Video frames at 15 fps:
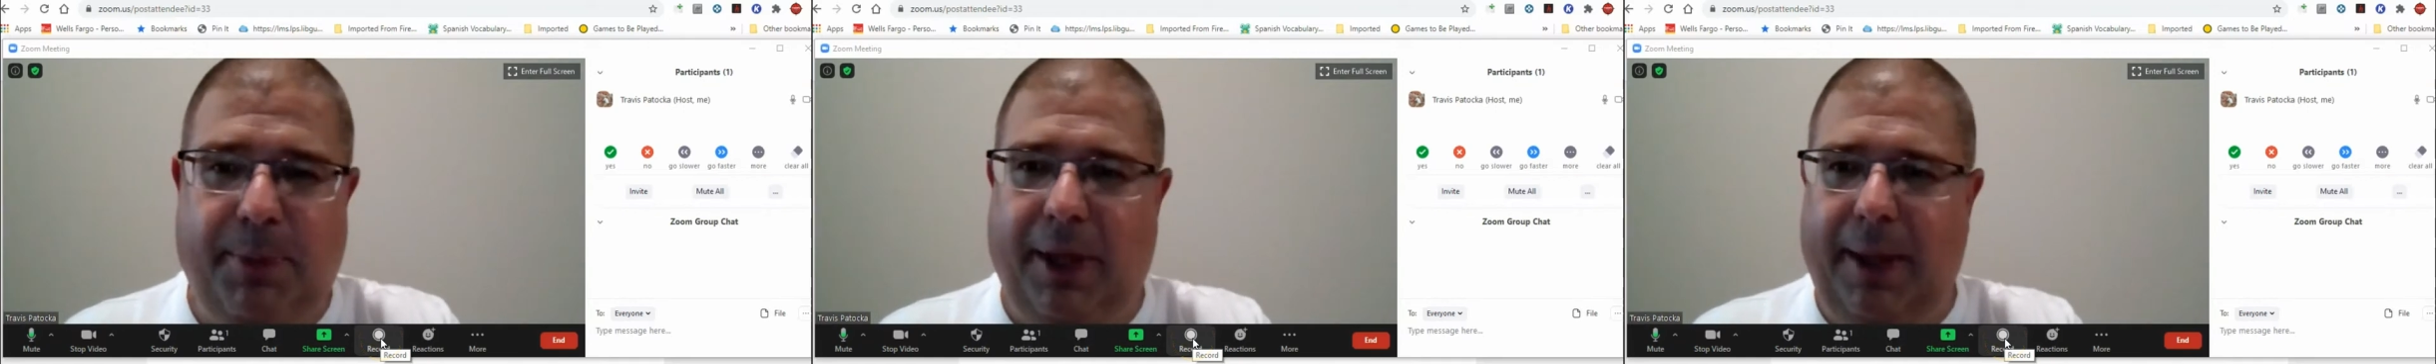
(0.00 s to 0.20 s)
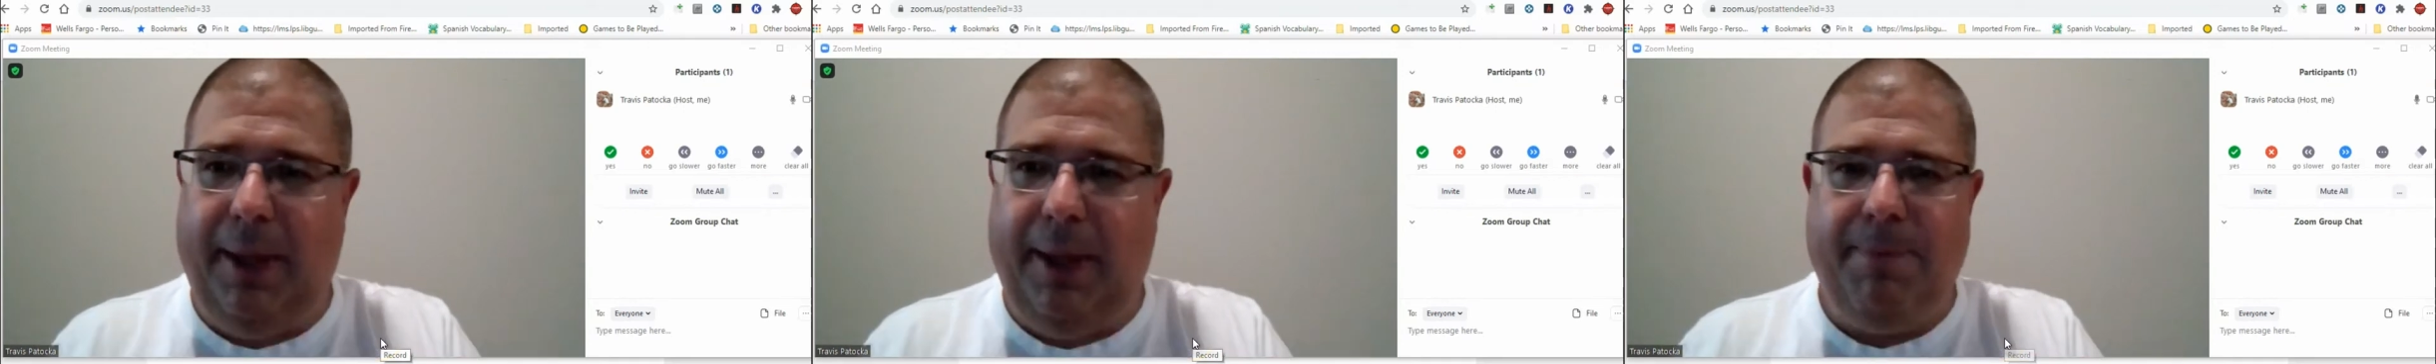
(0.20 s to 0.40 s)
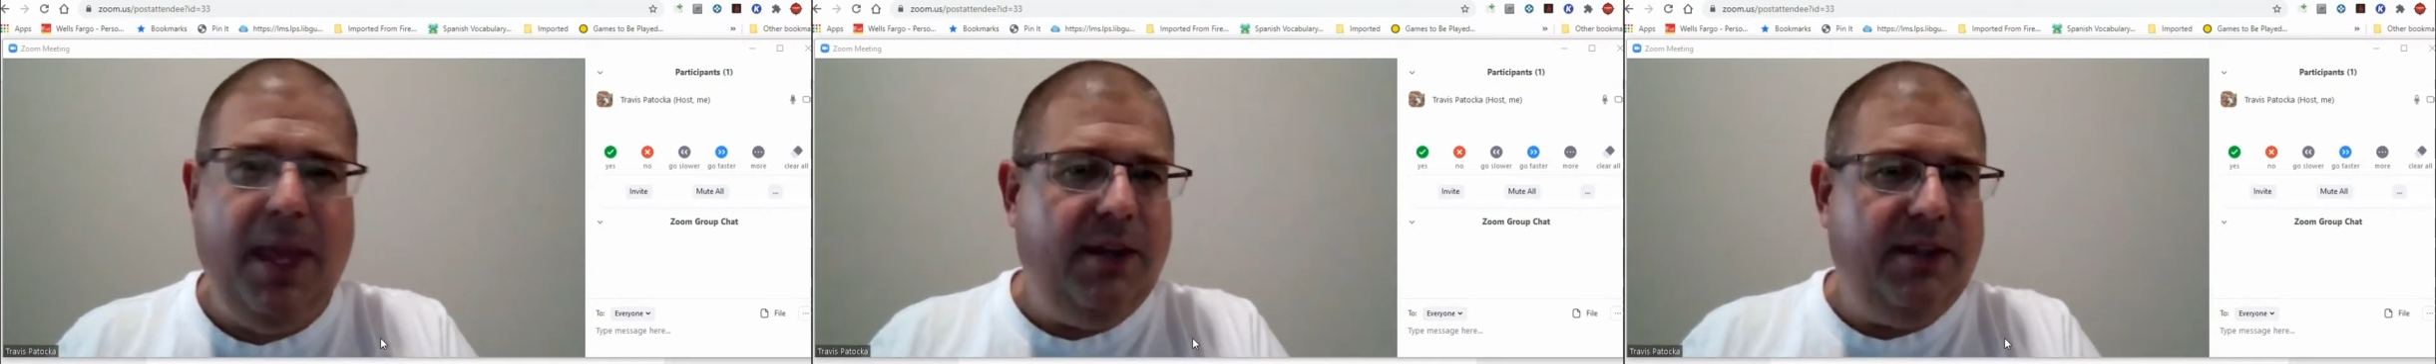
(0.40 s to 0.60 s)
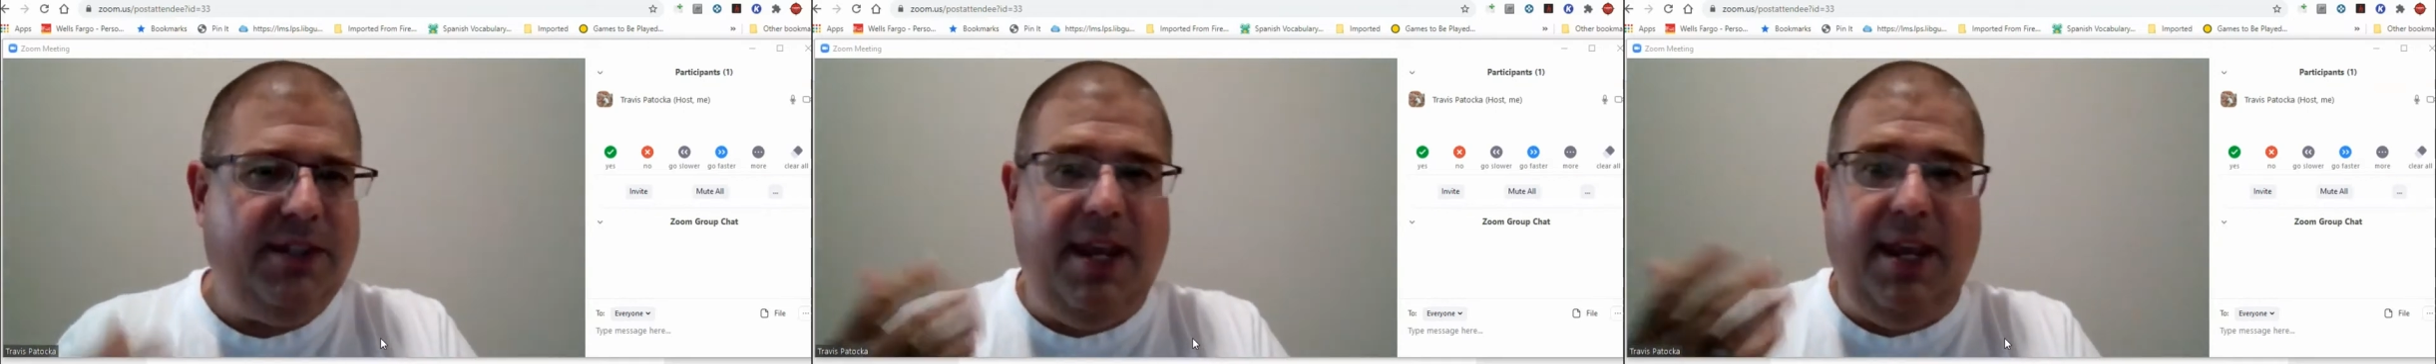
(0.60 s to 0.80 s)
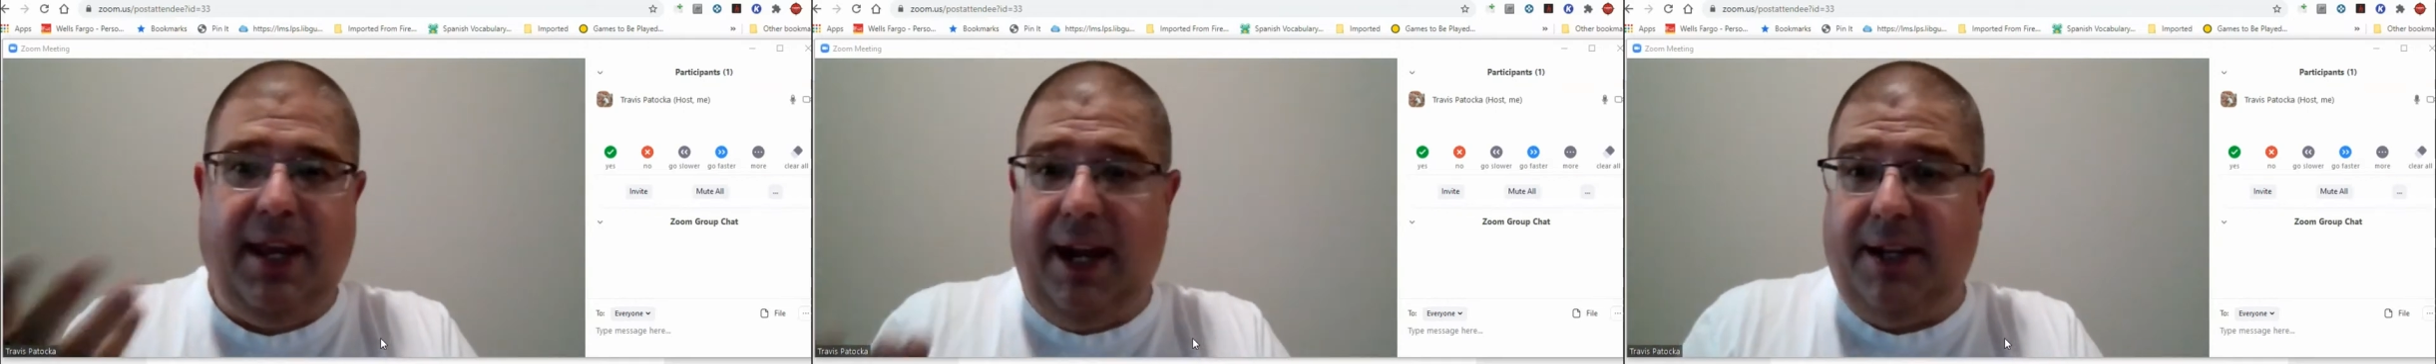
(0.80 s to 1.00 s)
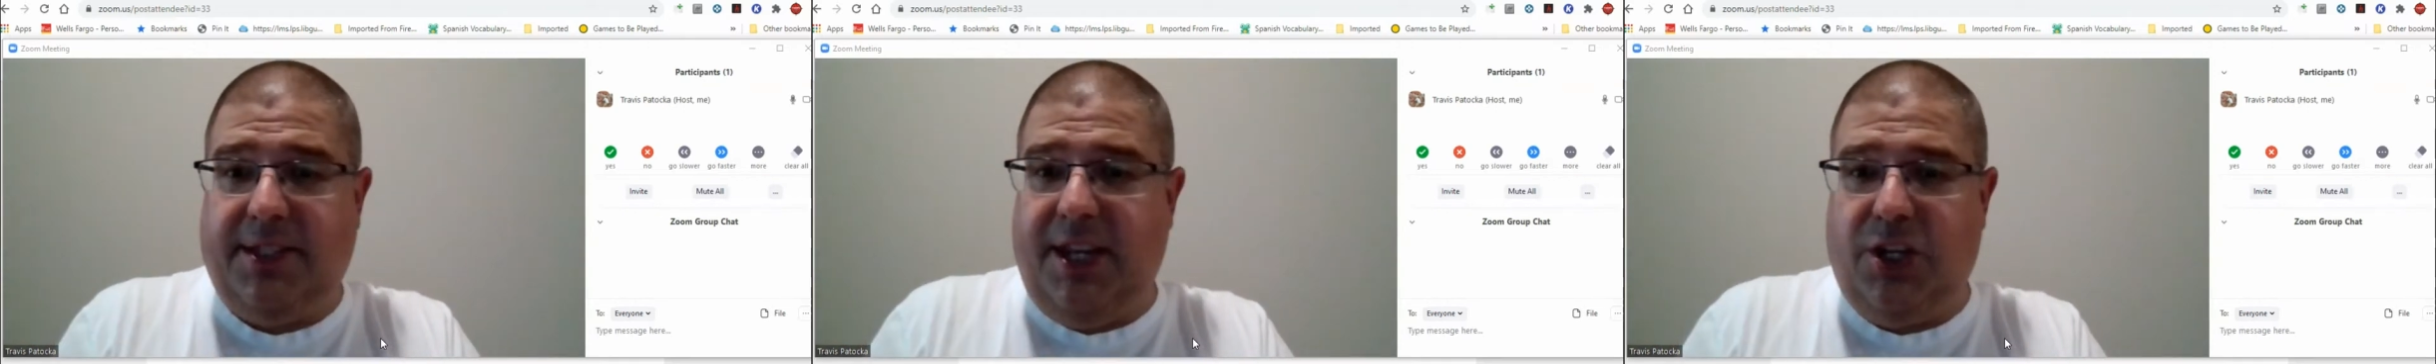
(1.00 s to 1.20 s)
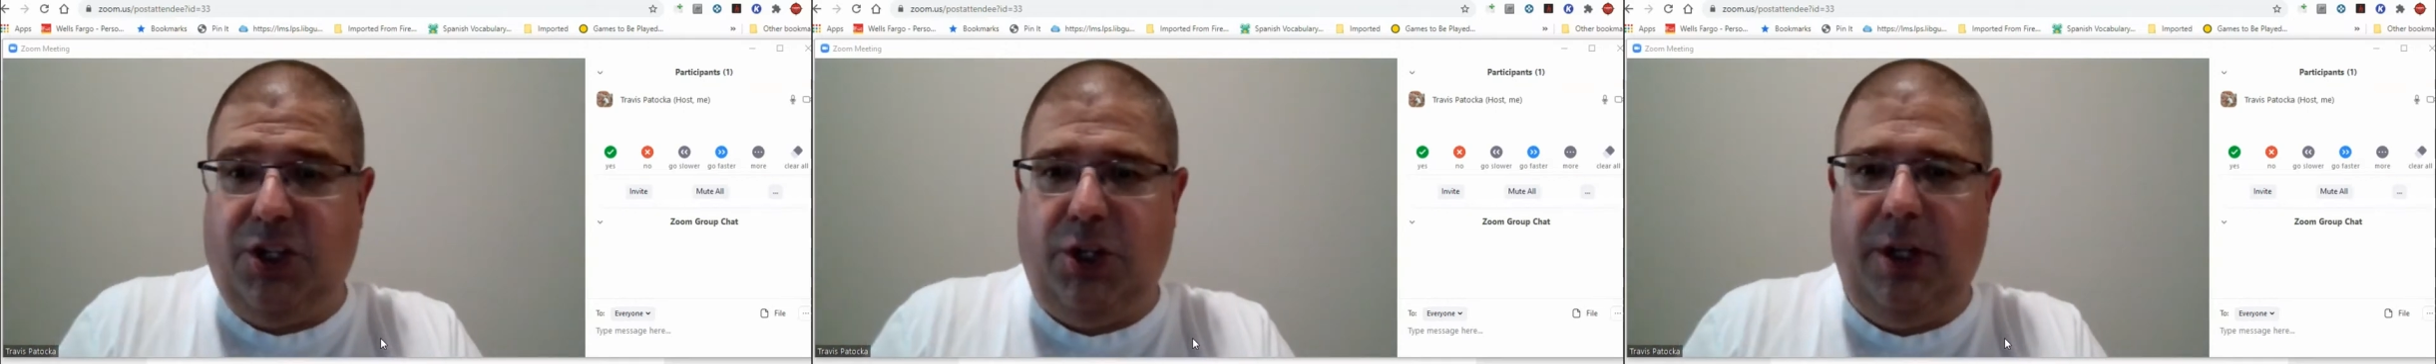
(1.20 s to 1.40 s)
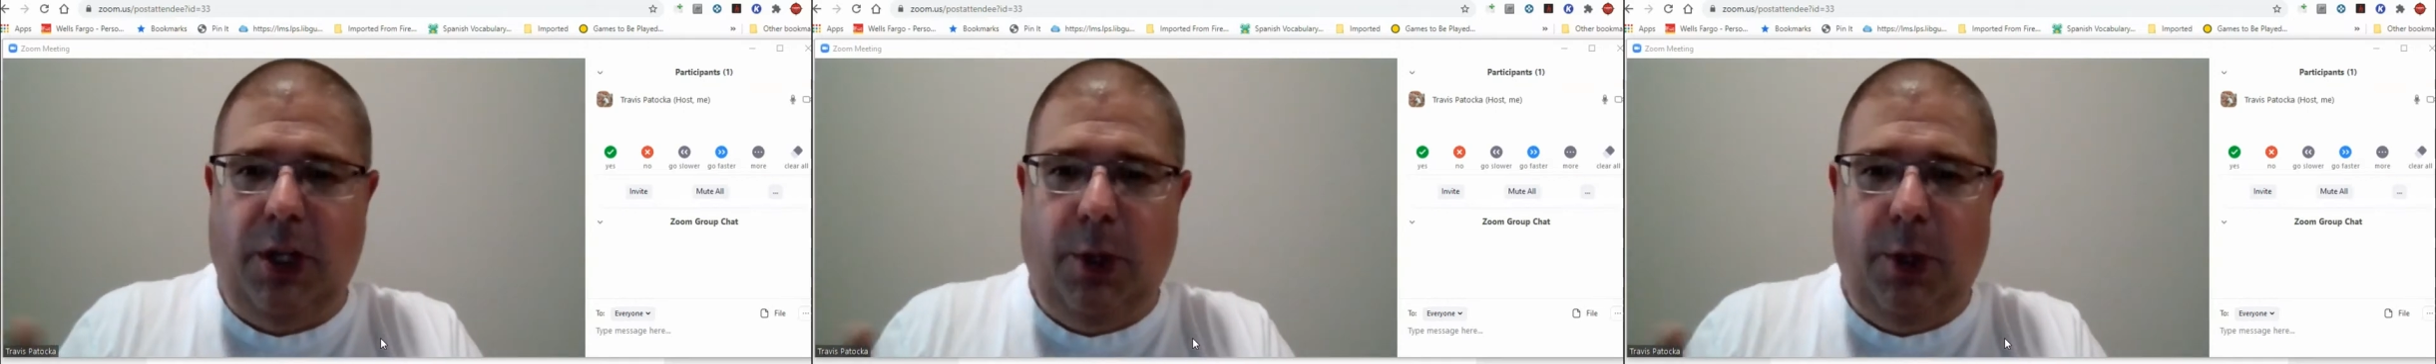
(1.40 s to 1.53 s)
But say you got a session